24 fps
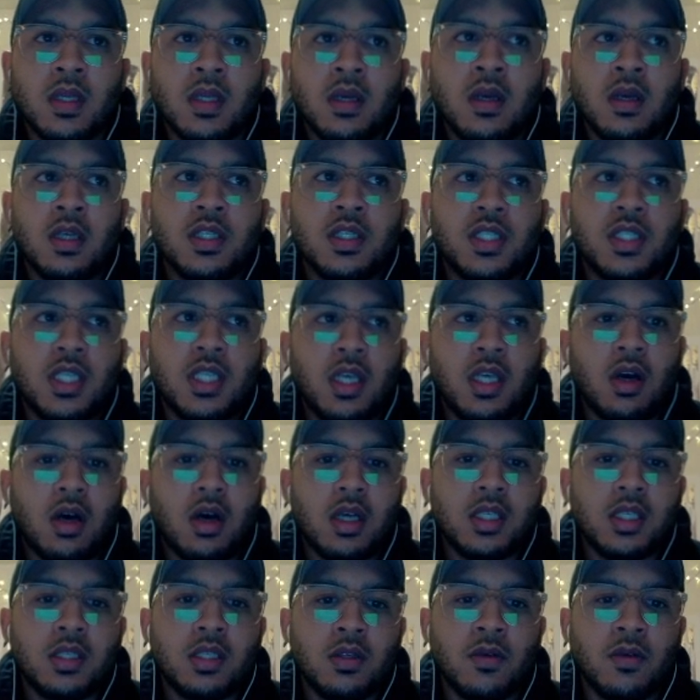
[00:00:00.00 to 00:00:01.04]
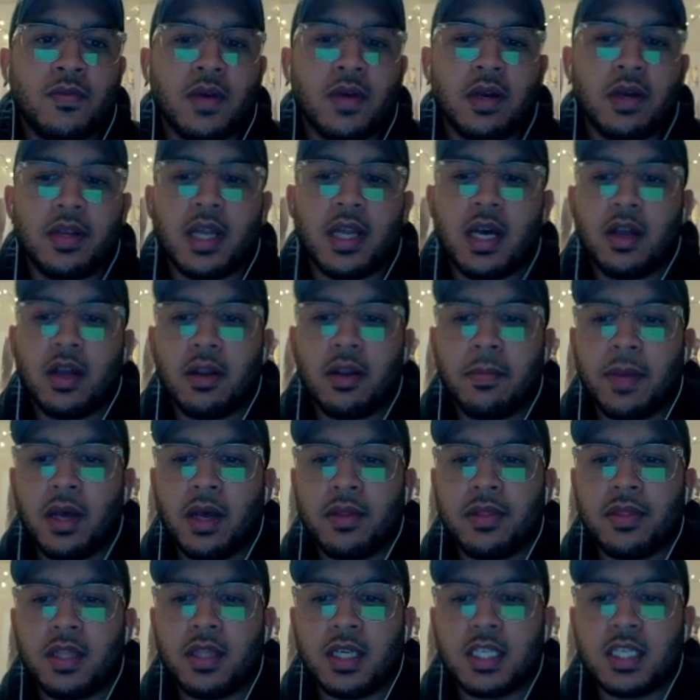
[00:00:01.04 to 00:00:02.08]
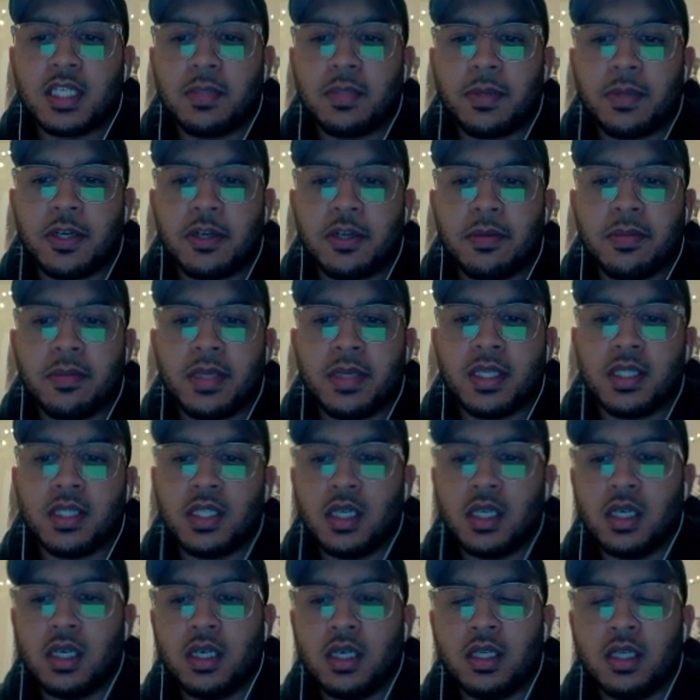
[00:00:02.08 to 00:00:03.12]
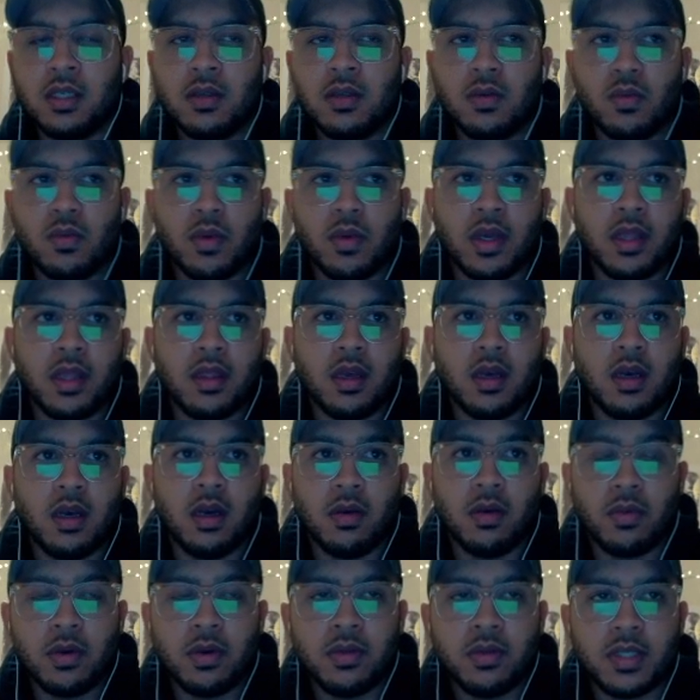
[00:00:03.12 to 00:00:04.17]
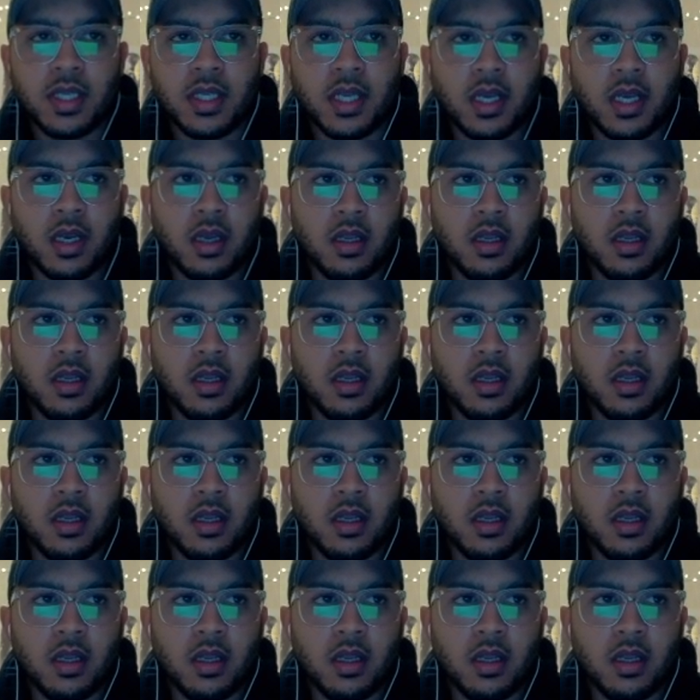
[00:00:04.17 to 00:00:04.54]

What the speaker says: she also found out about the experiment done with Rosenhan,